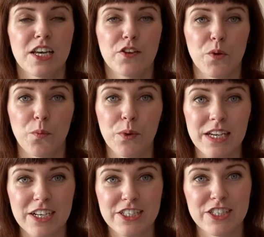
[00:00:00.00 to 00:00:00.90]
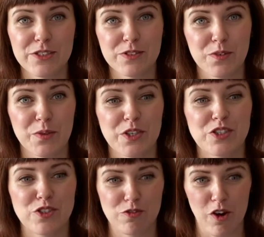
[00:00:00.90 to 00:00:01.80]
So we are going to use the word
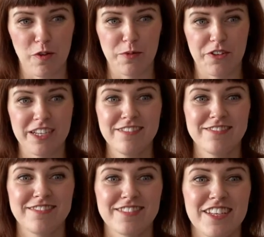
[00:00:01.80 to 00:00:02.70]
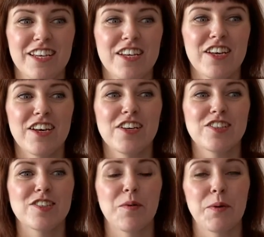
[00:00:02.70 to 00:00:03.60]
strawberry.
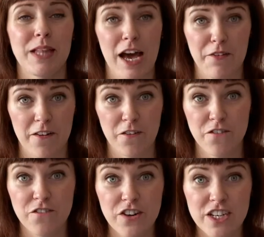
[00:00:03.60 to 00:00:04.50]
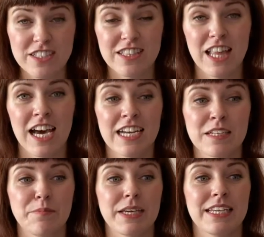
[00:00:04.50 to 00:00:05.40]
So we will have our first
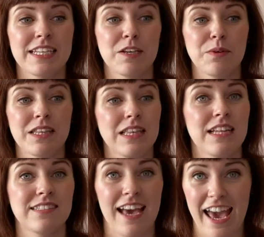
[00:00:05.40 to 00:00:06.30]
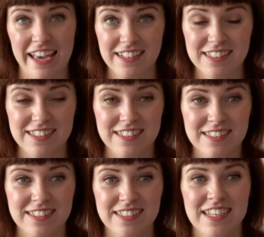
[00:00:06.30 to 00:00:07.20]
line beginning with the letter S.
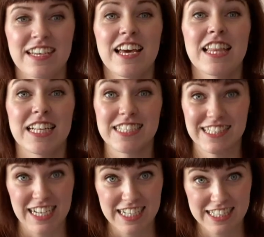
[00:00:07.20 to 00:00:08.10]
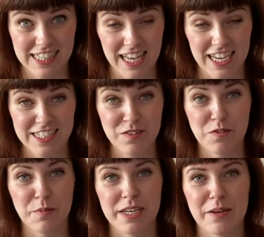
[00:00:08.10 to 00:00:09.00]
The second line
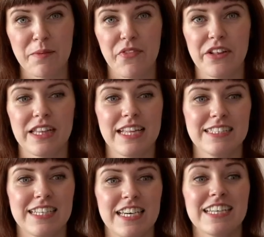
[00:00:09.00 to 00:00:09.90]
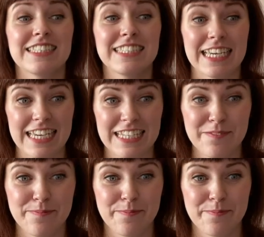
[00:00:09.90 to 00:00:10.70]
will begin with the letter T.